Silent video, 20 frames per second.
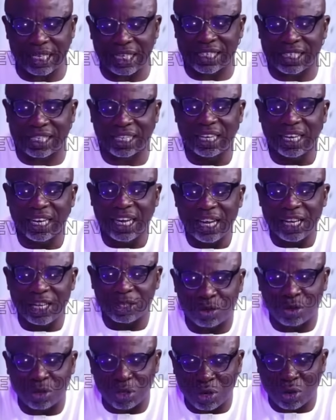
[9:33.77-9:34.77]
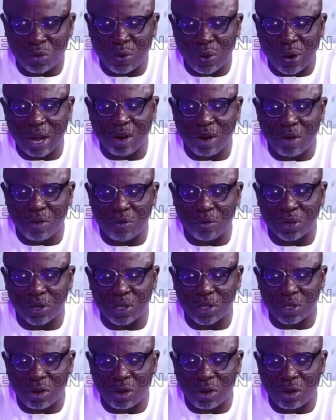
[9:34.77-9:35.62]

It's a situation where a governor is